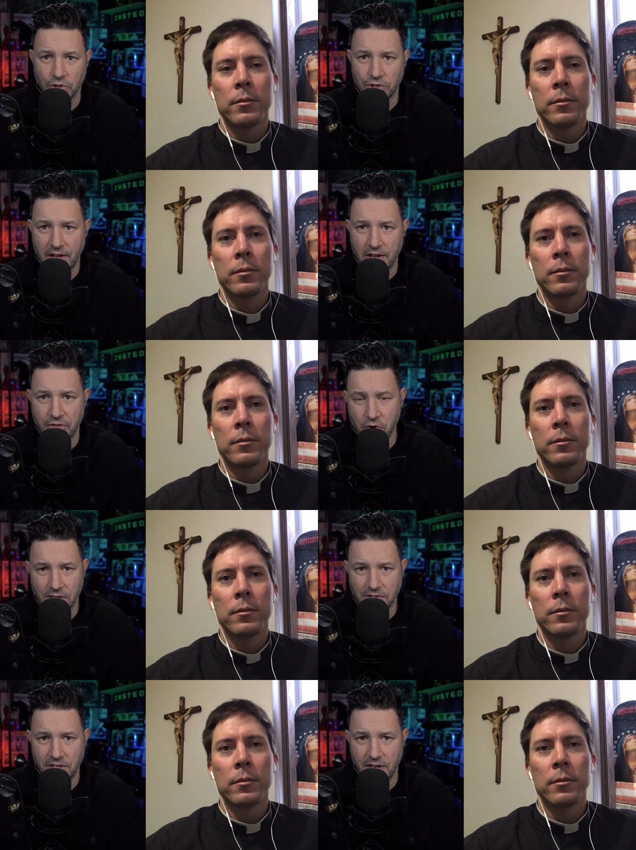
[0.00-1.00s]
Speaker 1: shine through
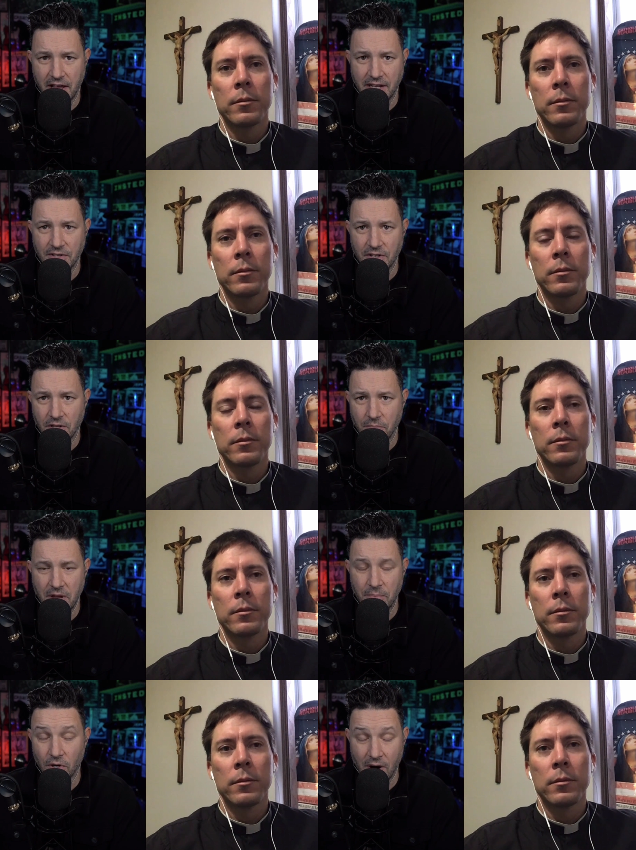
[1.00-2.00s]
us, and and
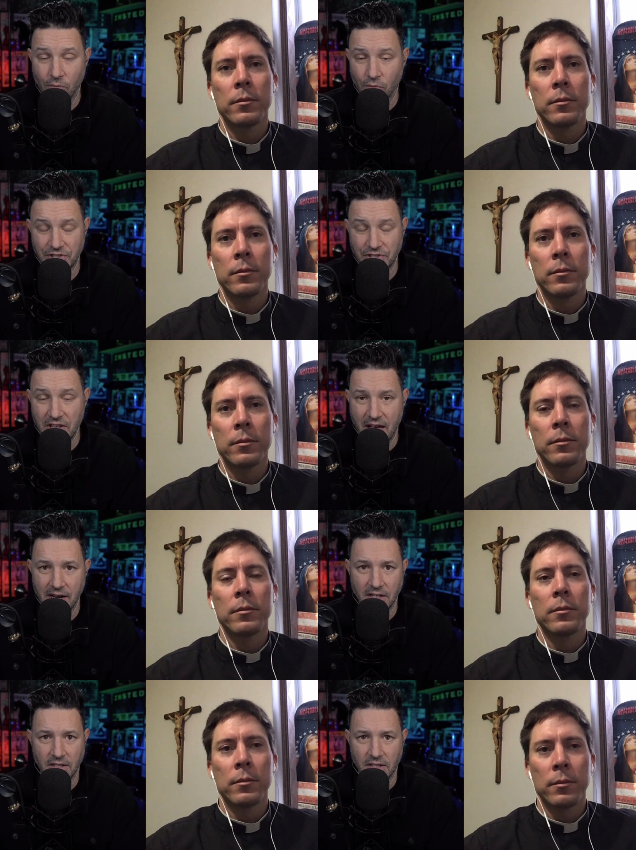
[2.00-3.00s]
people around will see that,
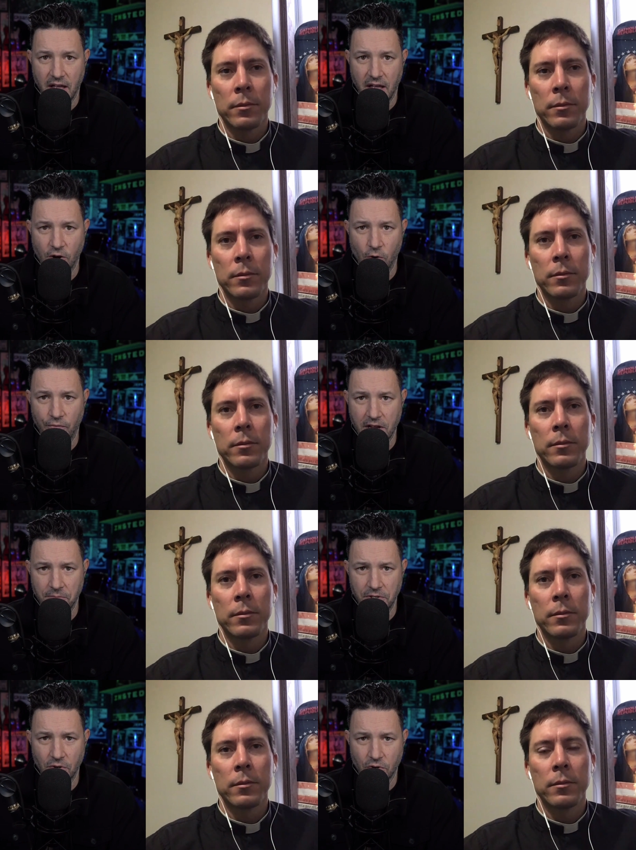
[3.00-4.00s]
and hopefully
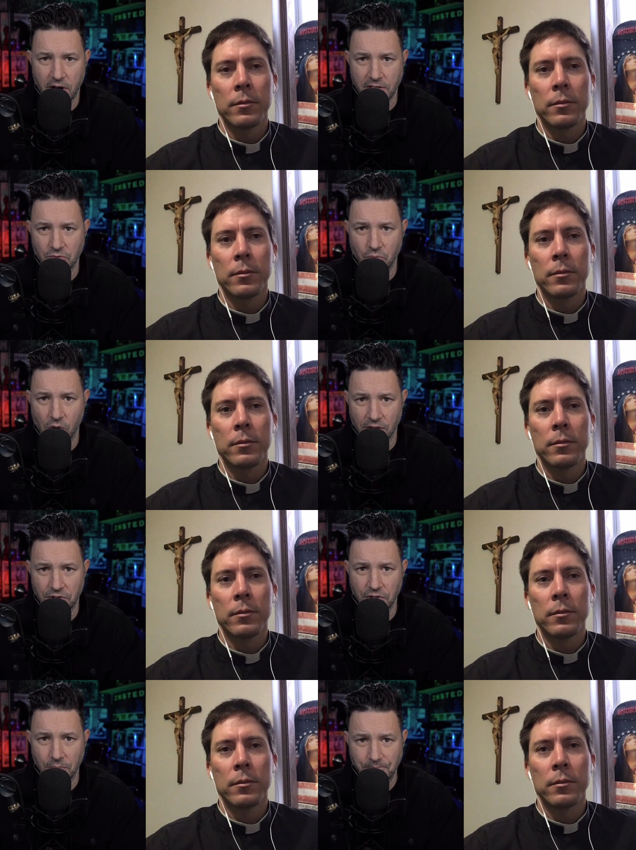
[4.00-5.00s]
come to know Christ as well
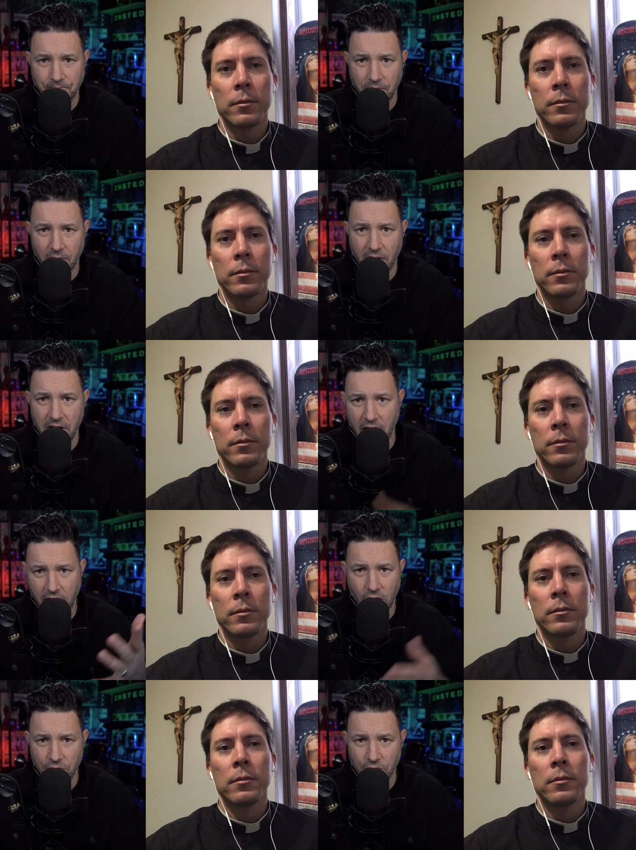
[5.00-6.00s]
too. Any
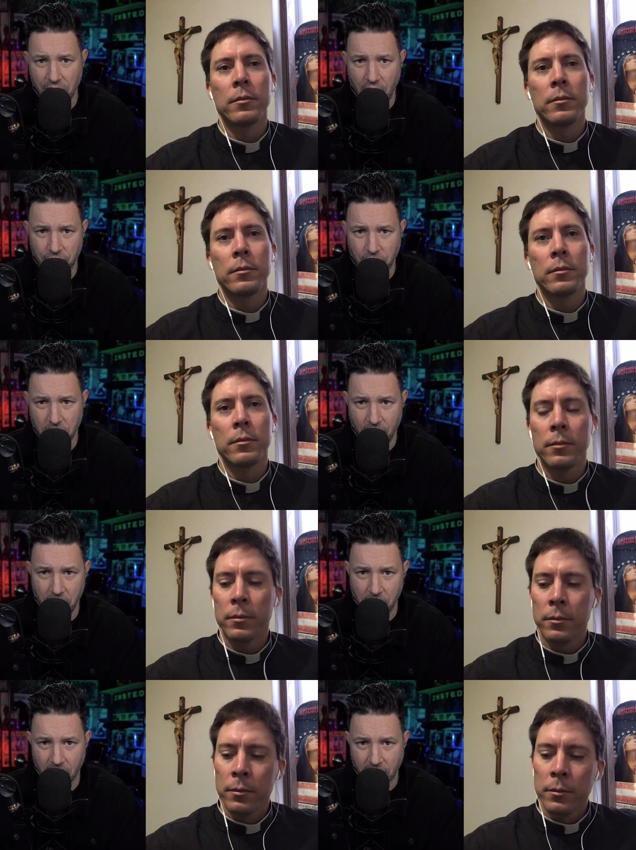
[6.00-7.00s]
any closing
Speaker 2: thoughts from you,
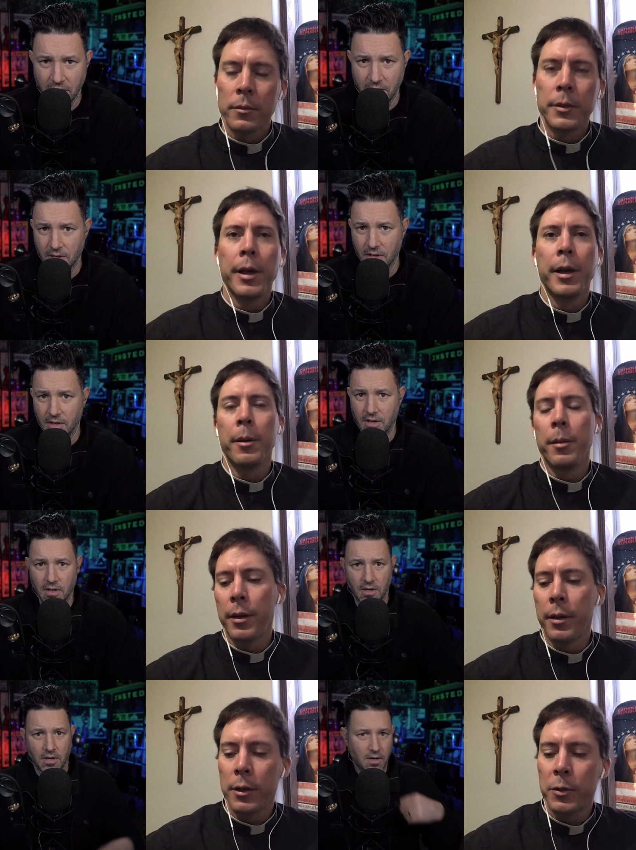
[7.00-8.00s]
Father Mark?
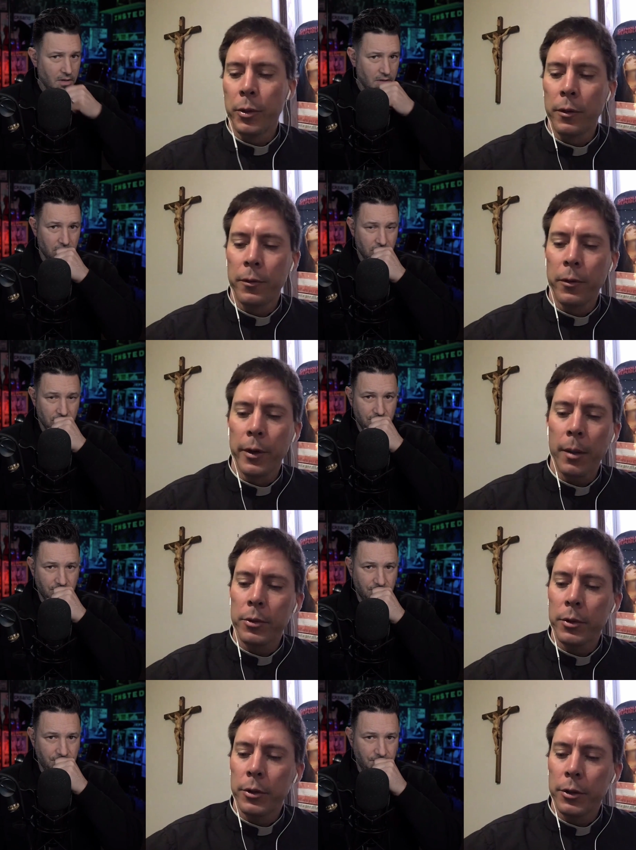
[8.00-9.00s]
Amen. That's beautiful.
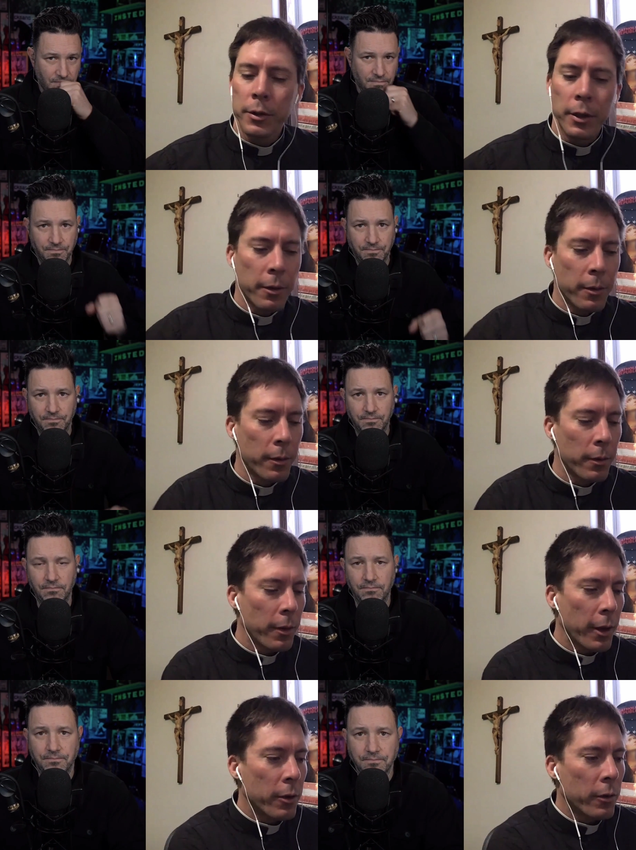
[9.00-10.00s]
Yeah, just uh,
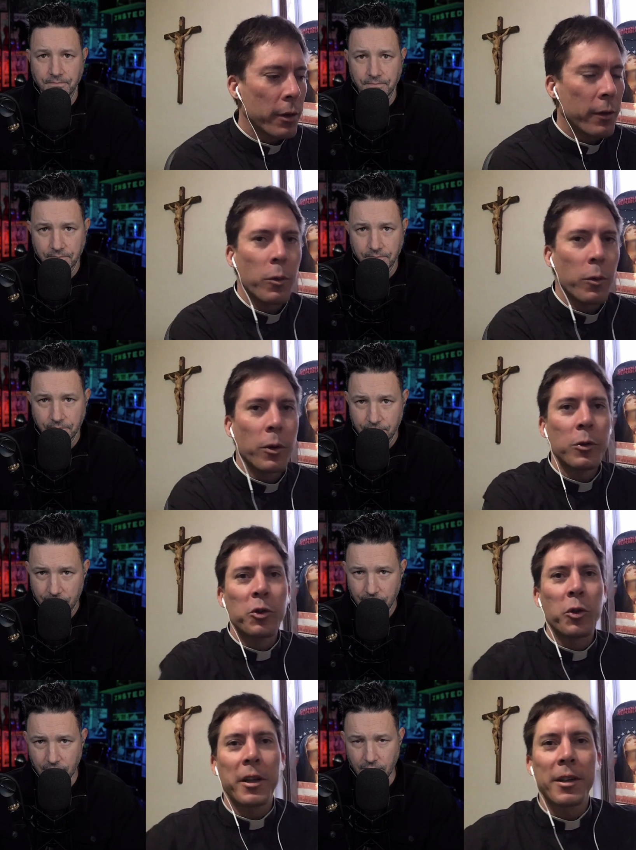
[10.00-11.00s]
thank you to everyone
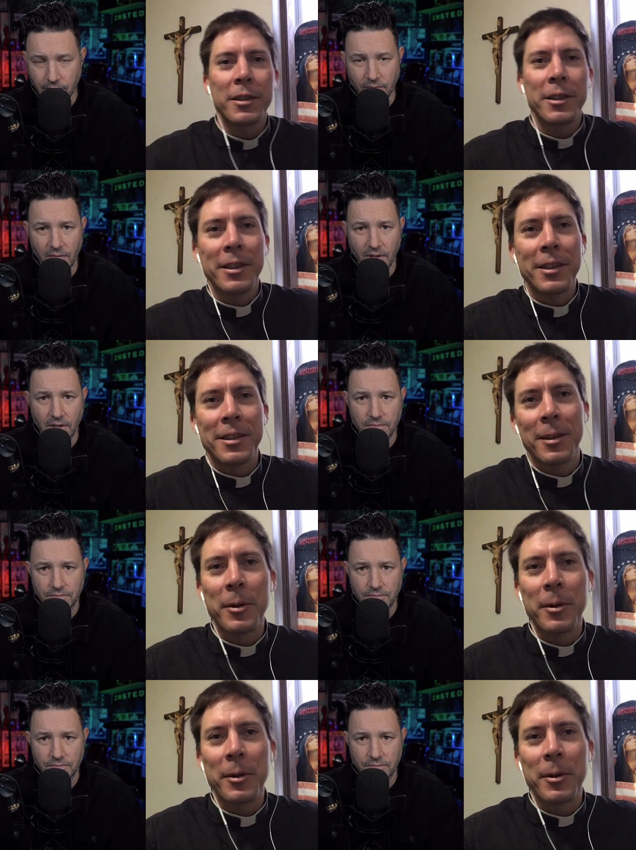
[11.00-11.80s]
who's joining us in this uh,